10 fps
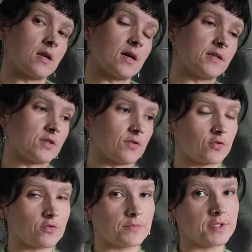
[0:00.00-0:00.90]
I don't
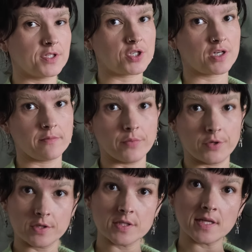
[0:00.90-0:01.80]
normally share
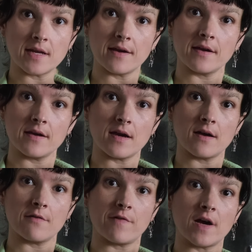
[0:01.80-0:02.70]
books that
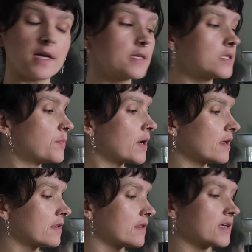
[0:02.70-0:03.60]
I find,
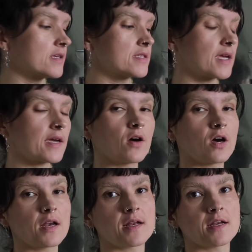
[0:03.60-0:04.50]
but this I
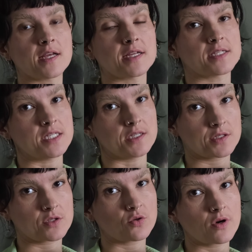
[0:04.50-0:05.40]
got at an antique
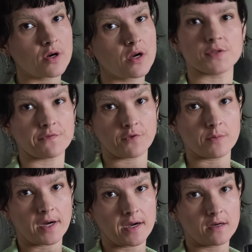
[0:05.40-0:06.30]
store. It was a free
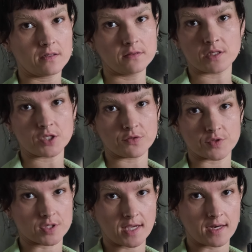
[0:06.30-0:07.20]
pile and she was
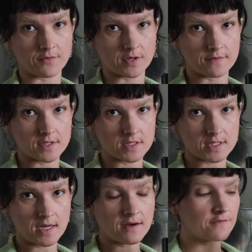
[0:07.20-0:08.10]
just getting rid of this
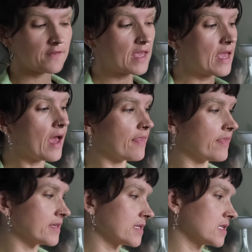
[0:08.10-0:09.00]
stuff. And
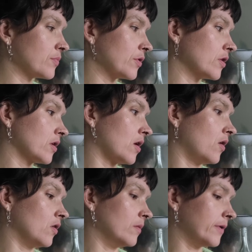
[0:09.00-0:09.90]
this is a book
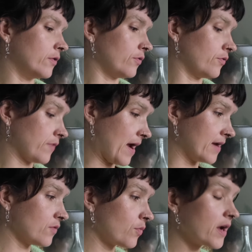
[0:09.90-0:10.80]
all about
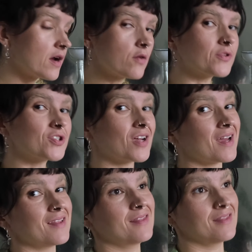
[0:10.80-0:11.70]
granite ware, which
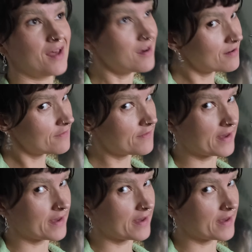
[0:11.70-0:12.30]
I love.